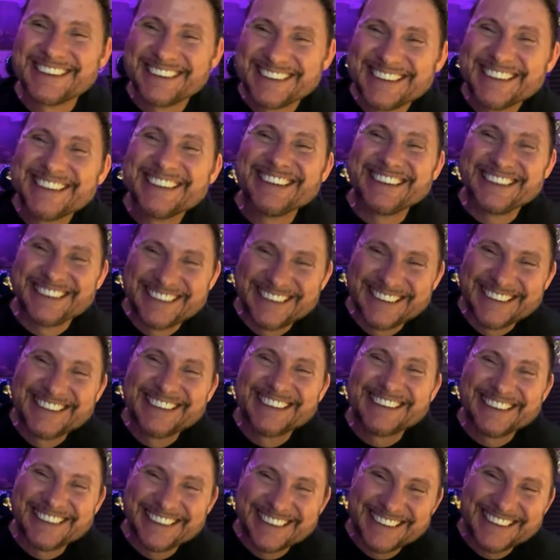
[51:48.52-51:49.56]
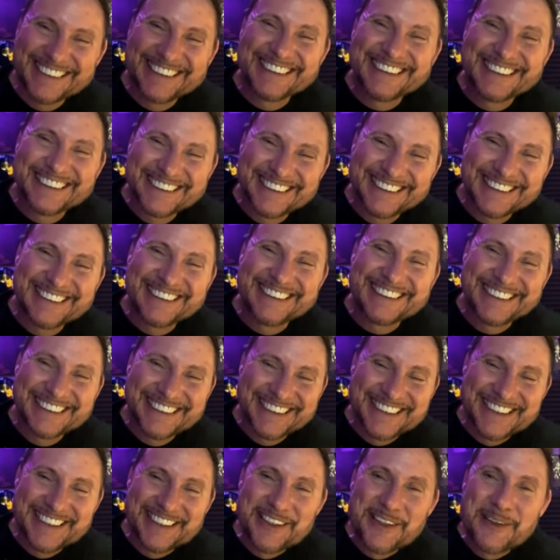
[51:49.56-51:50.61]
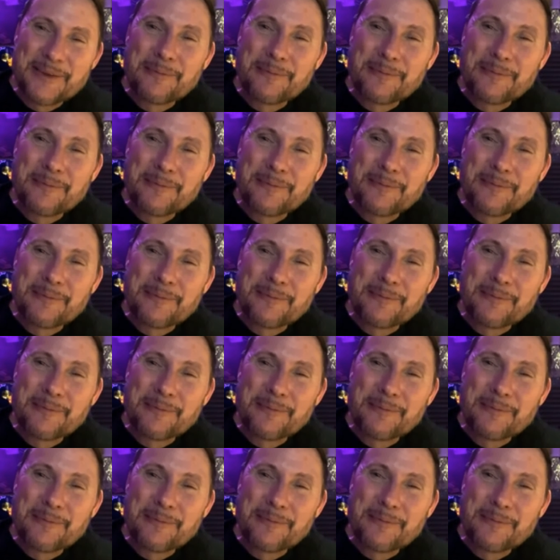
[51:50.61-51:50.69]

Okay, because what's her name again?